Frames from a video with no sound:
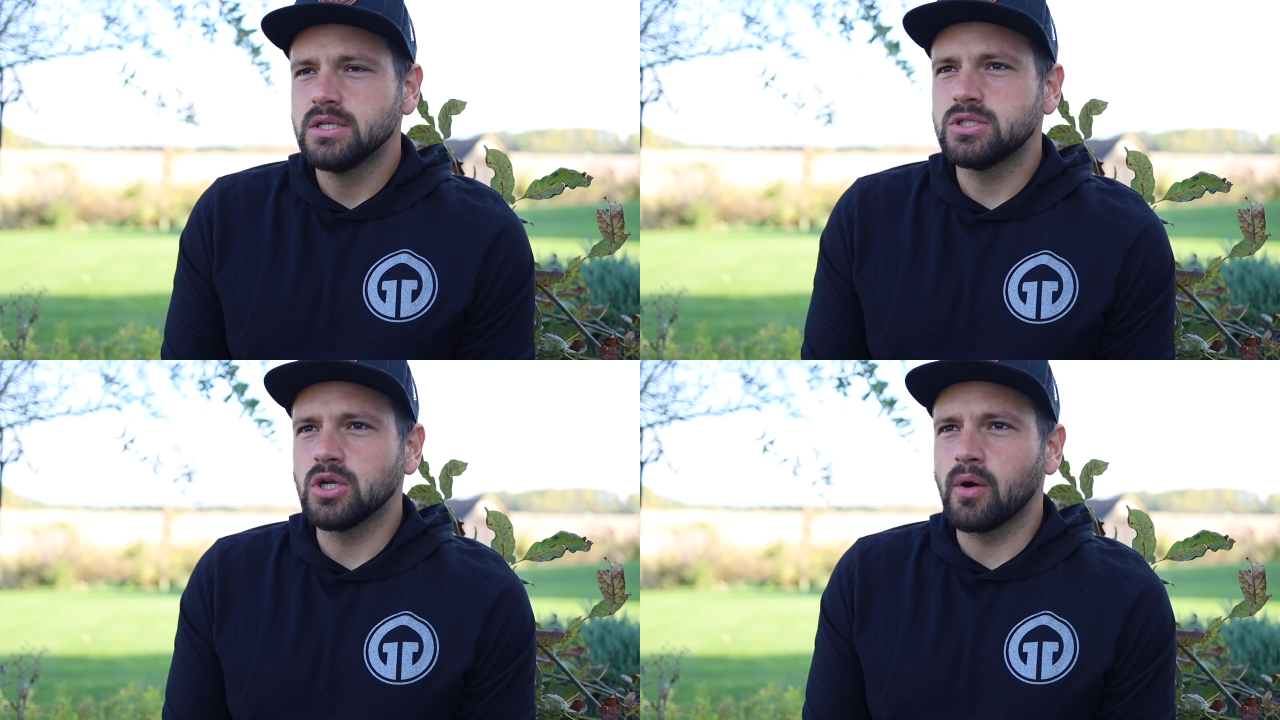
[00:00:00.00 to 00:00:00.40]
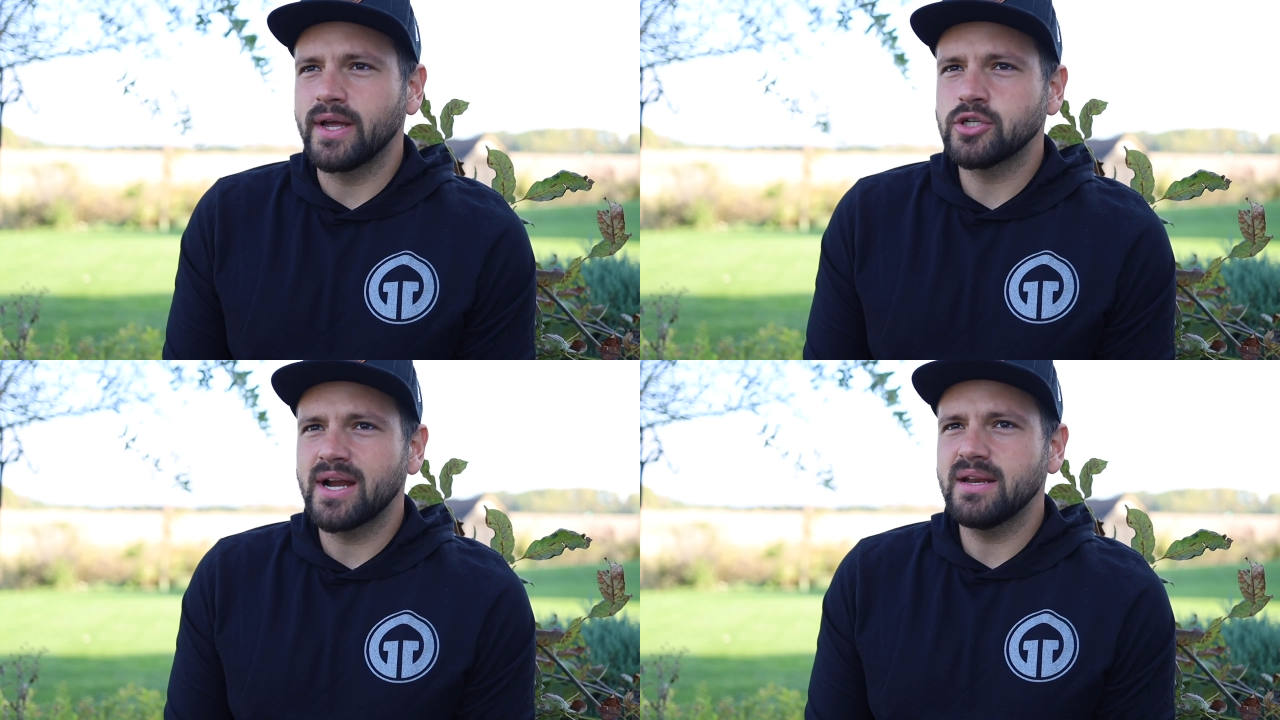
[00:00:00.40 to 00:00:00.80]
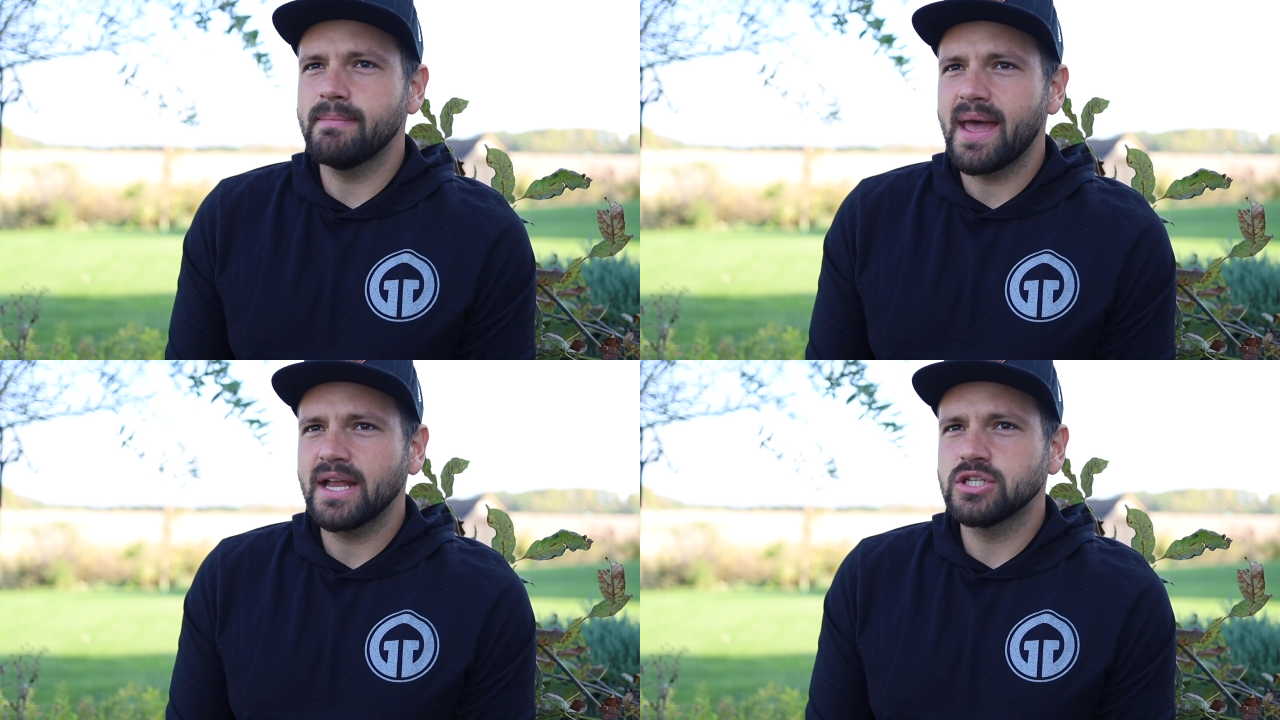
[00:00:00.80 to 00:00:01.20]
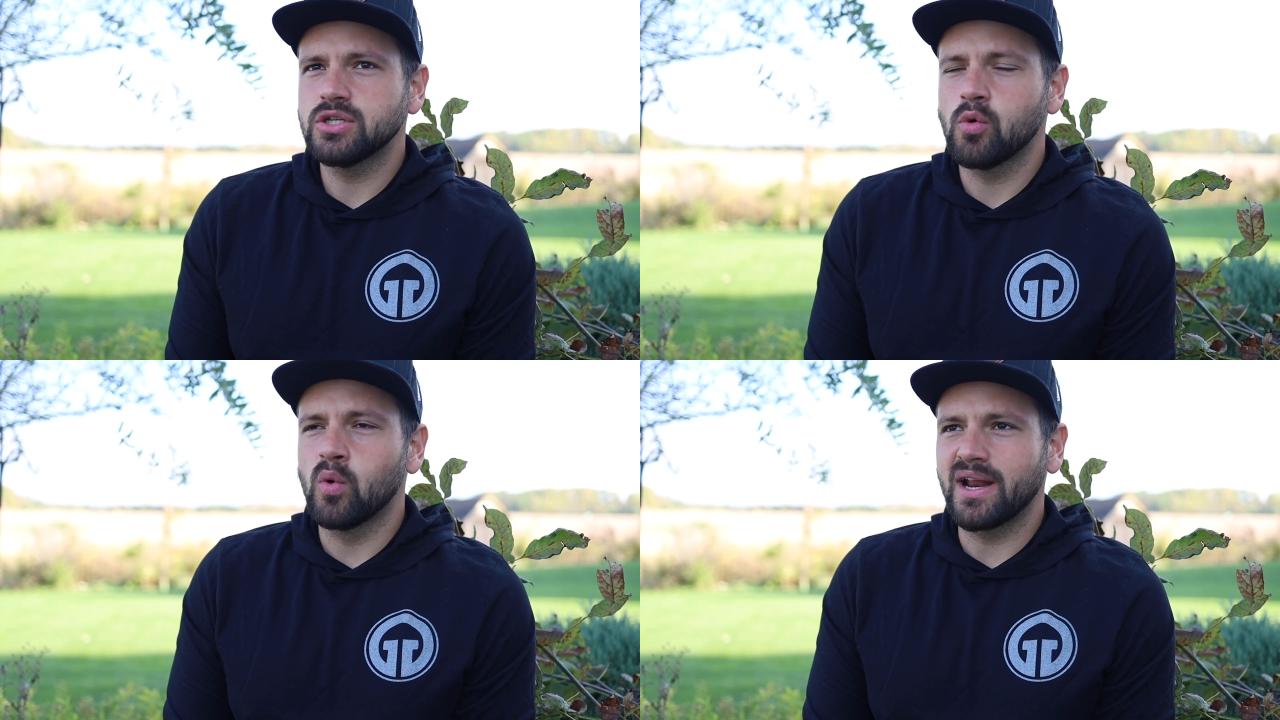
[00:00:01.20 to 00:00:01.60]
So I tried to
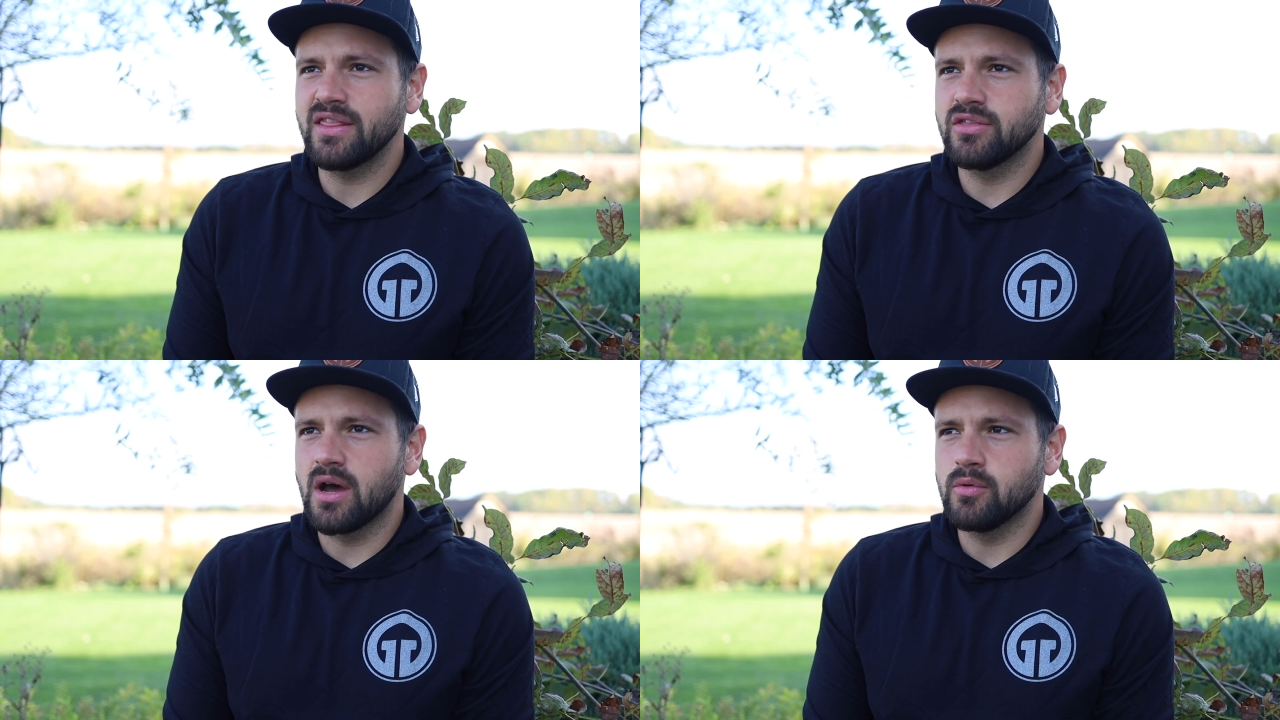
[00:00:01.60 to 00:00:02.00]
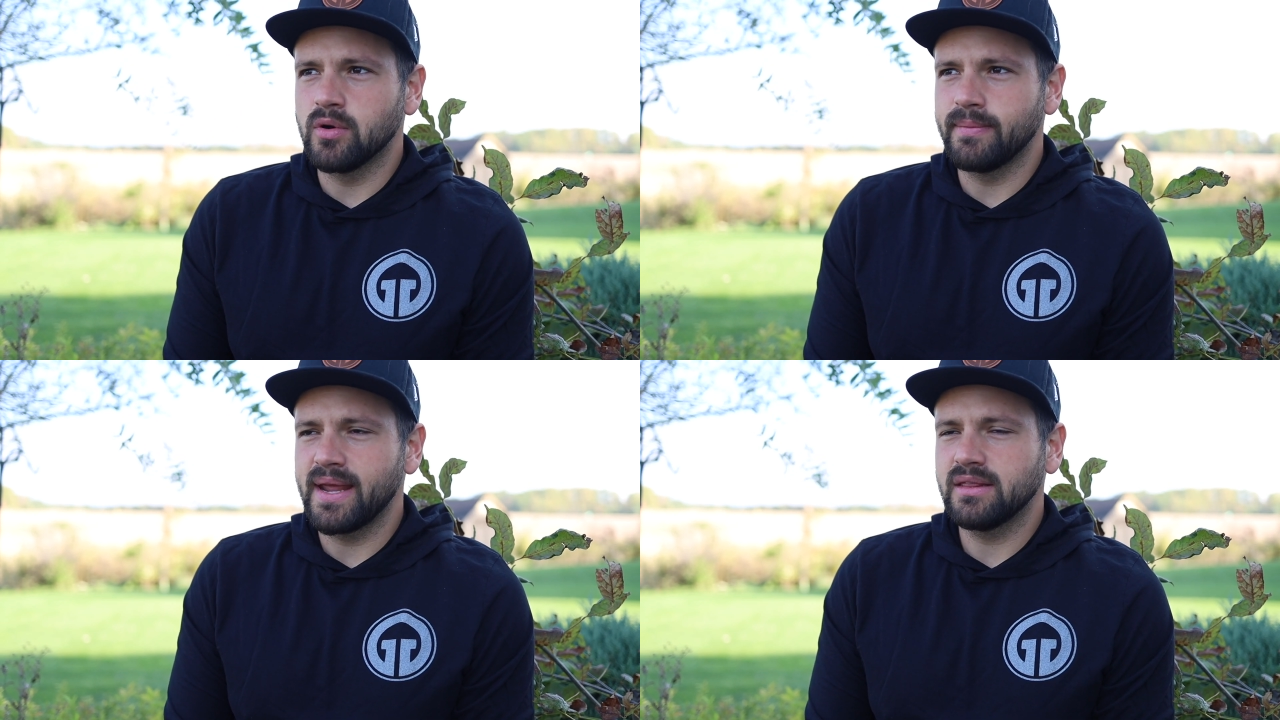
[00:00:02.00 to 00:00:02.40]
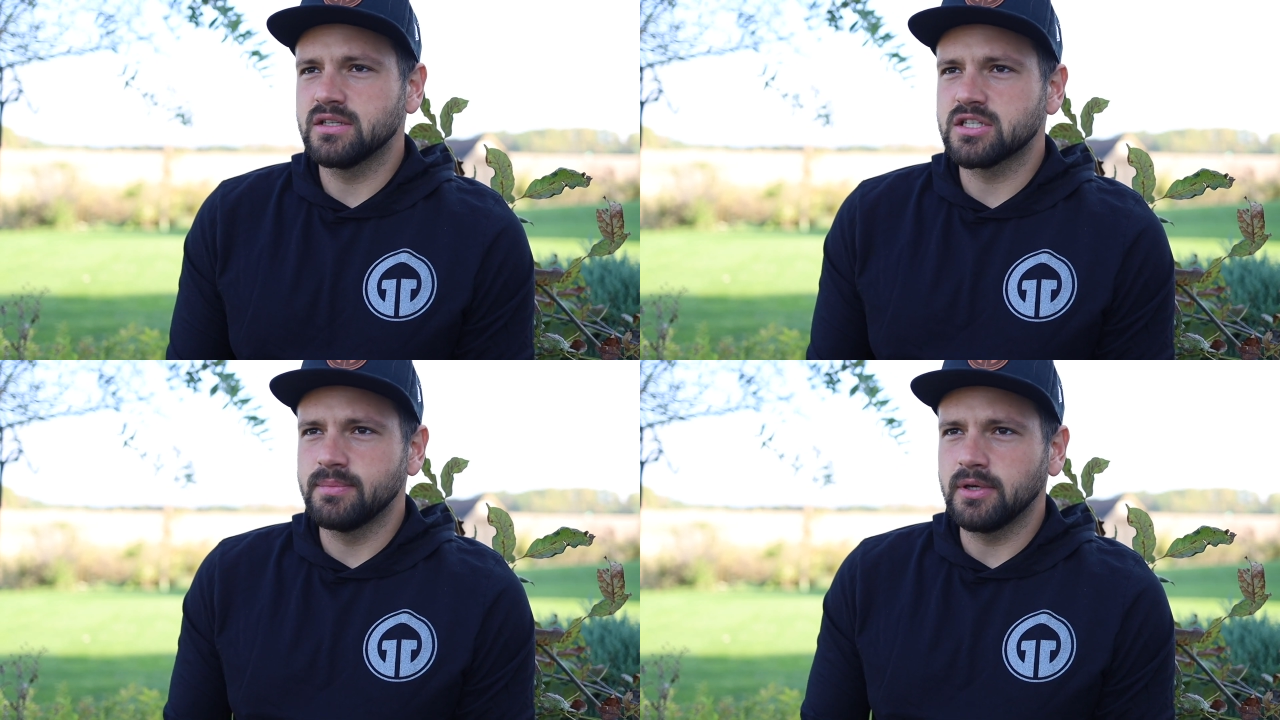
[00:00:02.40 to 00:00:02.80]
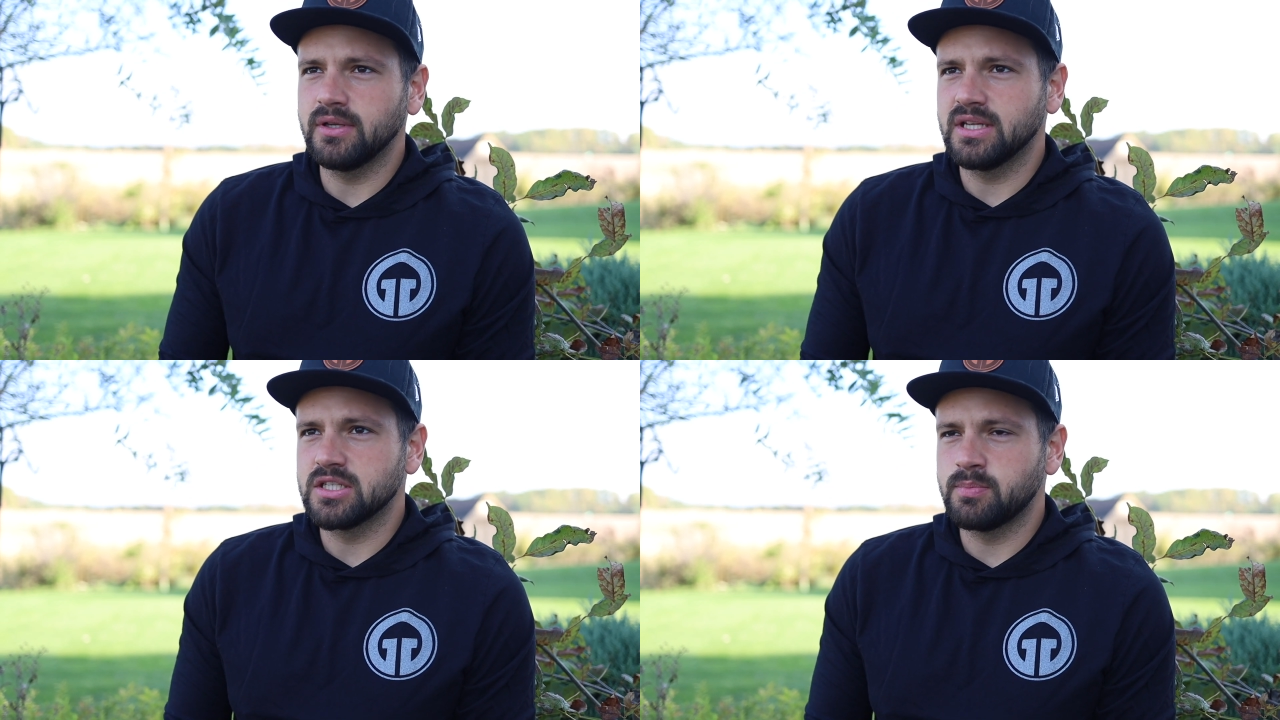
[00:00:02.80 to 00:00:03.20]
match what I thought would make the
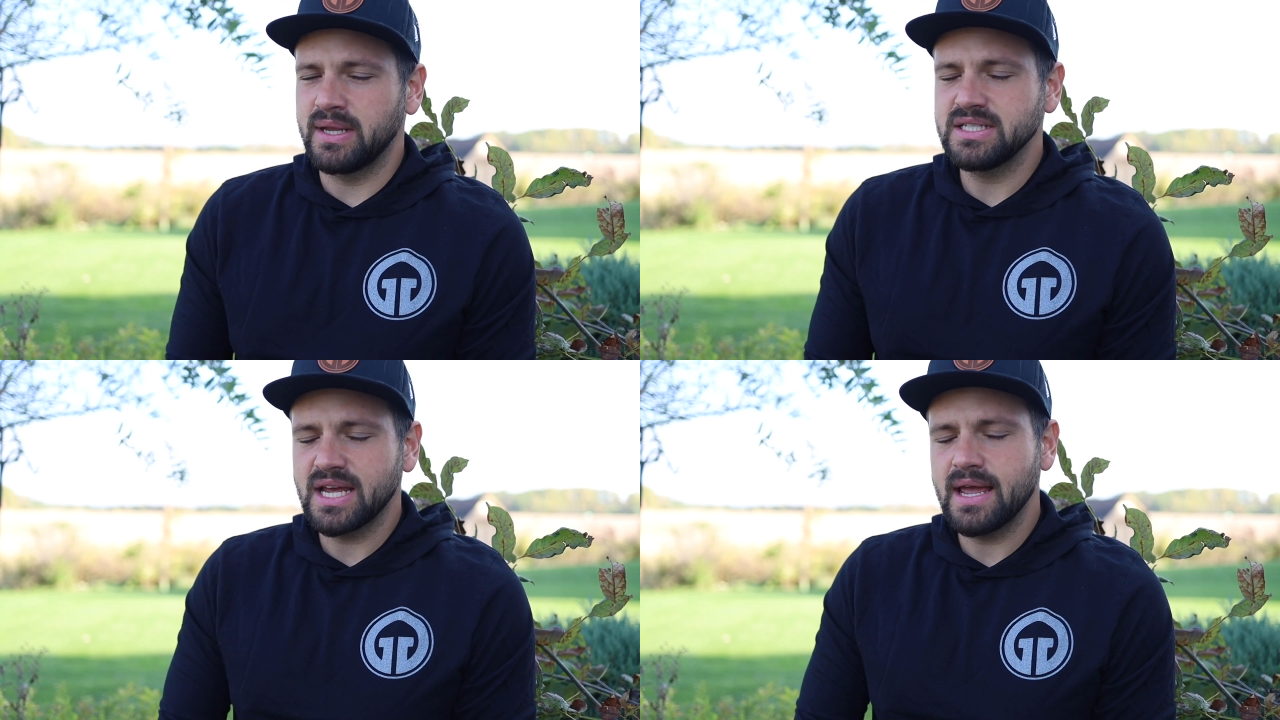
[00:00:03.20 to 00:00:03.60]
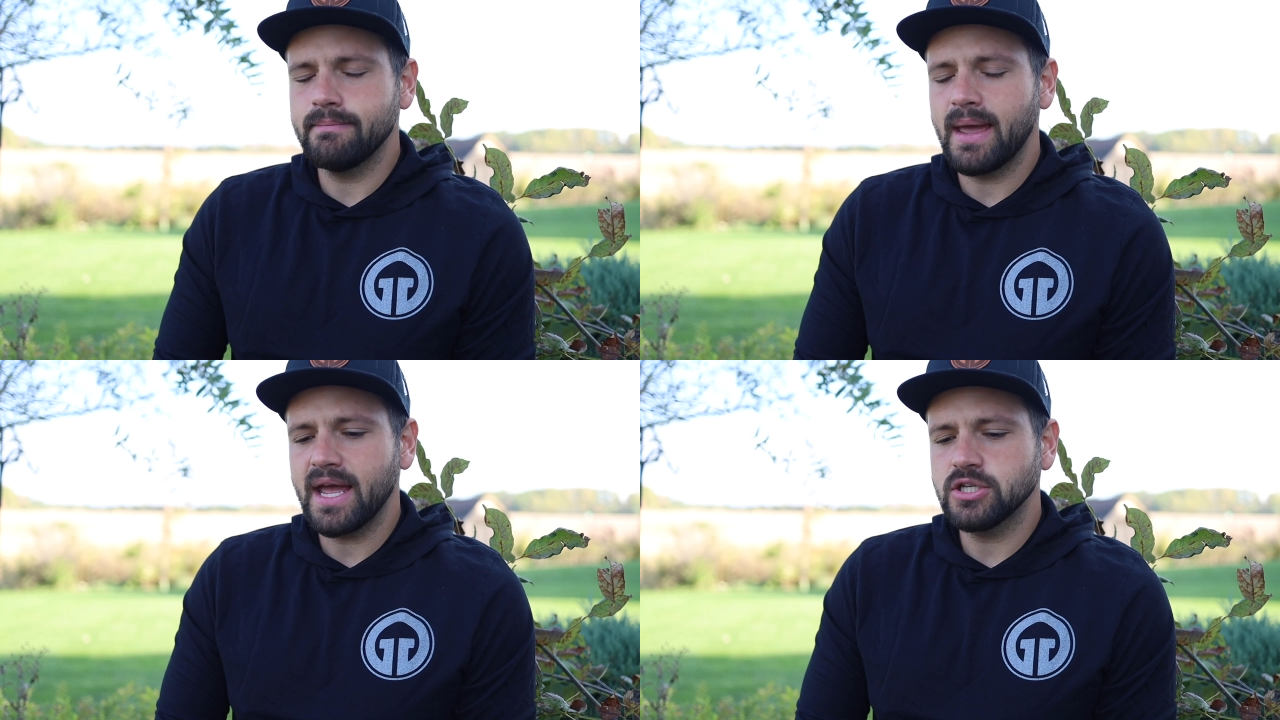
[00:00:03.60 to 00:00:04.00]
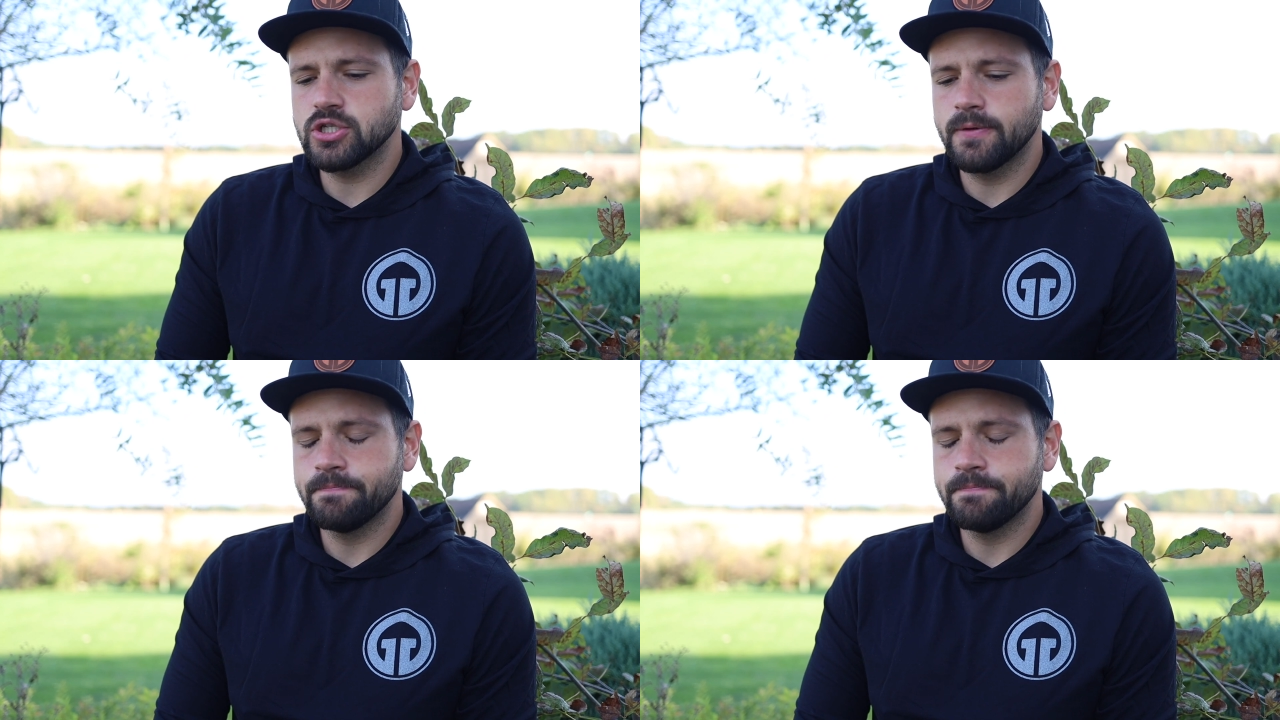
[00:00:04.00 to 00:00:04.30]
stability and spin time match,